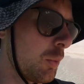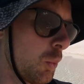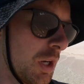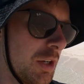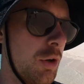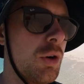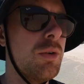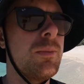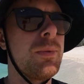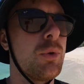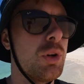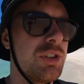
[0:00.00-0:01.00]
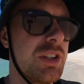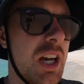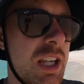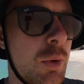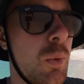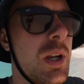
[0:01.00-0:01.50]
Whitnall, you're
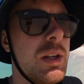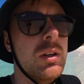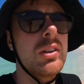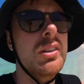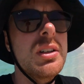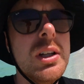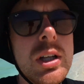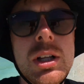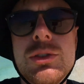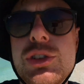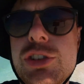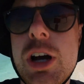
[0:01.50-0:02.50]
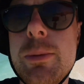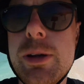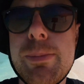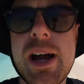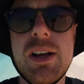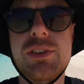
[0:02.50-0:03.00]
staying at Whitnall, just come on the
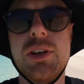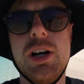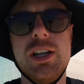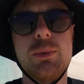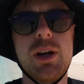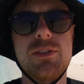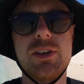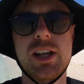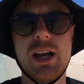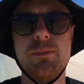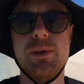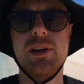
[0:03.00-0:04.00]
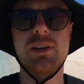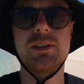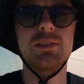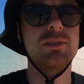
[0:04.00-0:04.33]
back side away from the camping